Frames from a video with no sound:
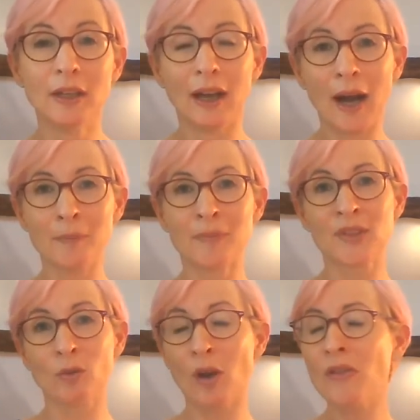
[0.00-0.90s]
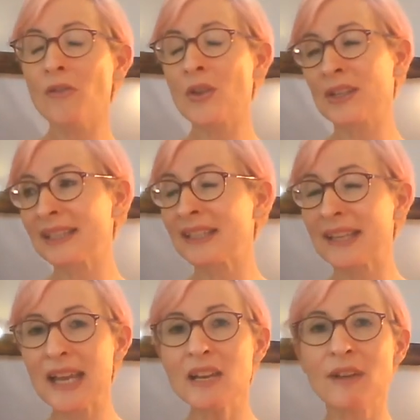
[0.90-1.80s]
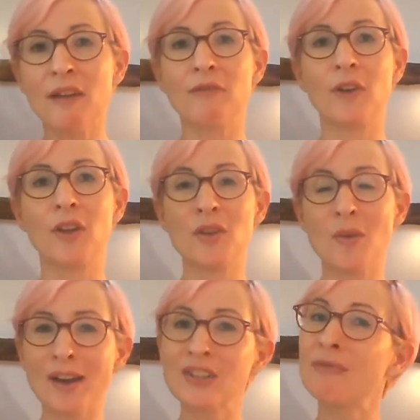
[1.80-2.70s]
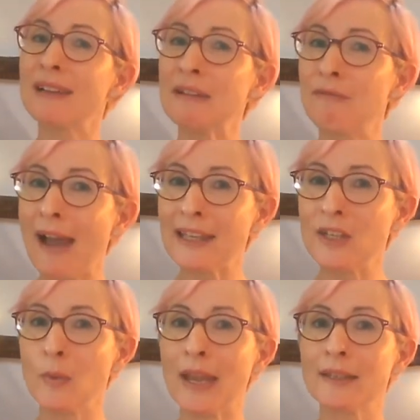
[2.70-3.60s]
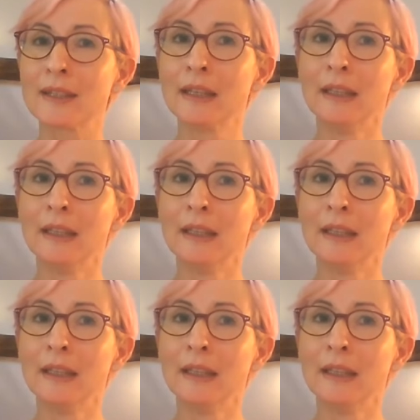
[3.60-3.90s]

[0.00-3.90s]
So rather than a disdain of effort, you actually really value it.